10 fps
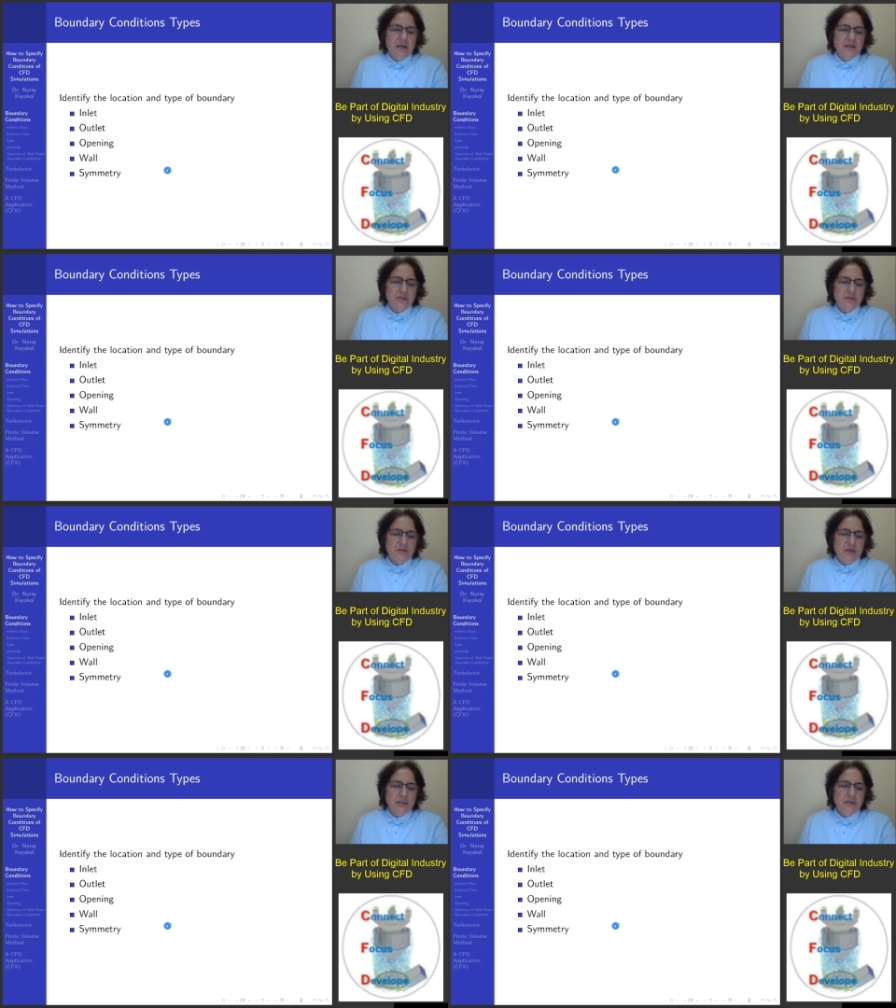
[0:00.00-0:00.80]
So
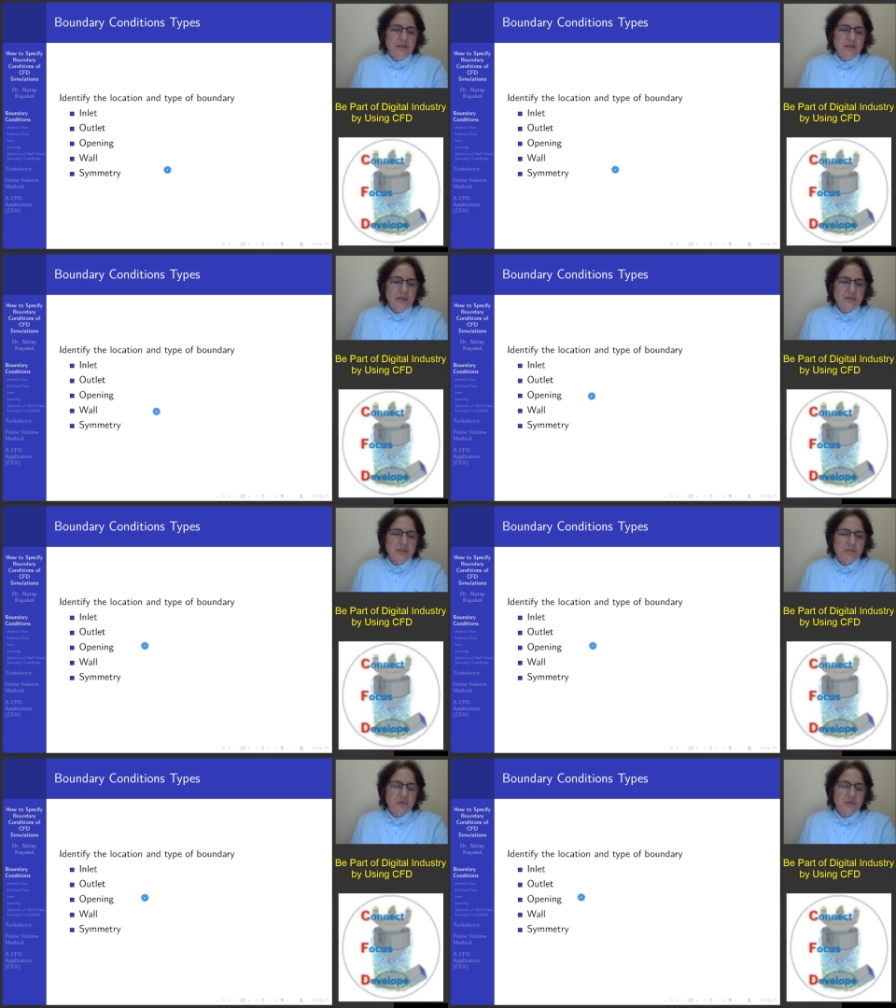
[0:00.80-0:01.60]
until now,
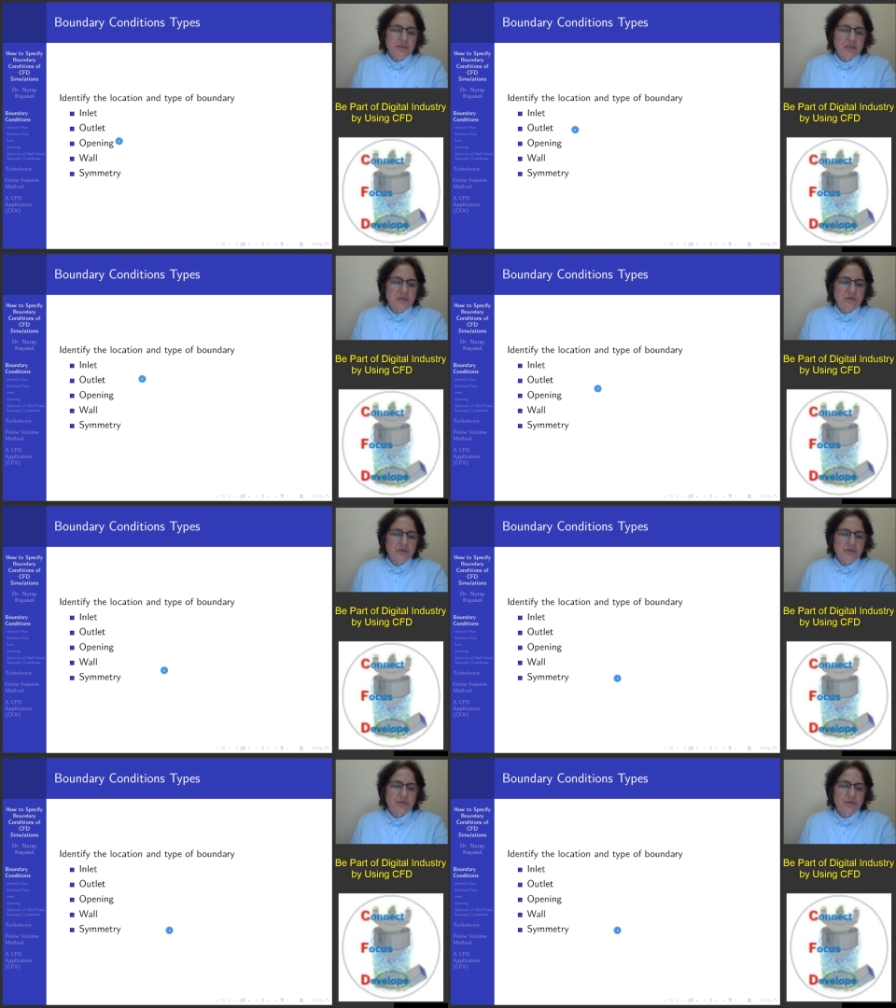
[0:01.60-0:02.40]
suppose that
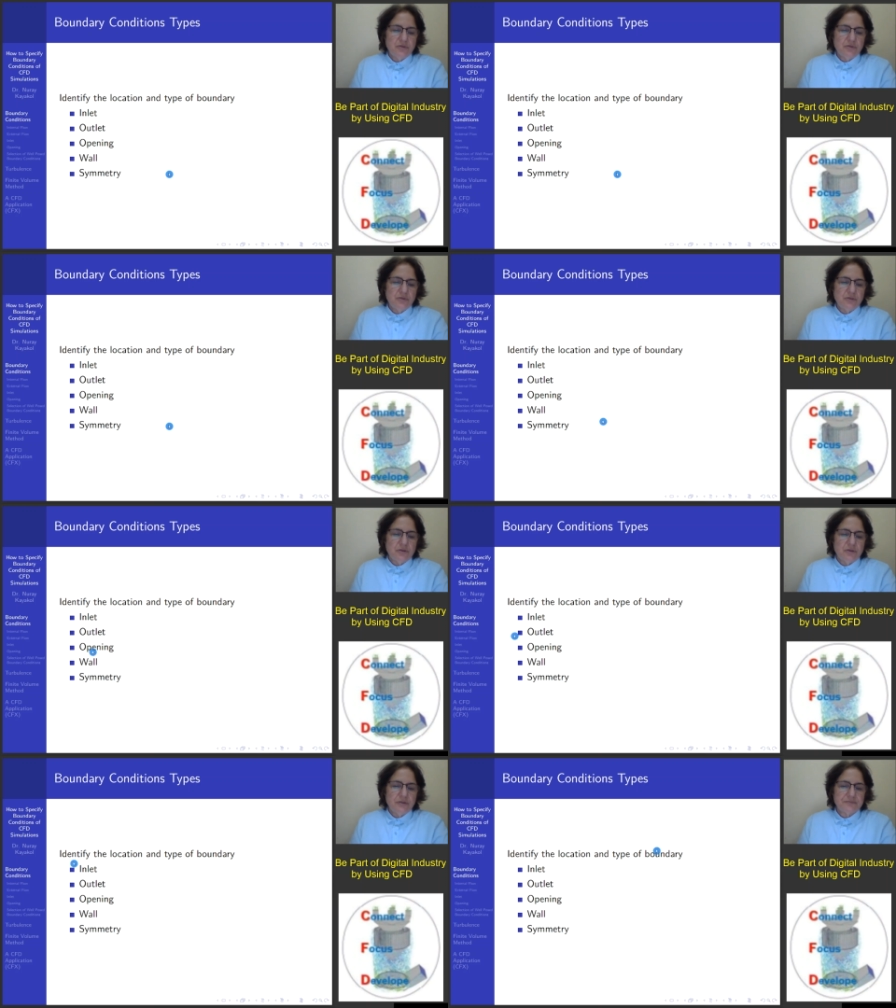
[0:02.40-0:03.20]
you choose your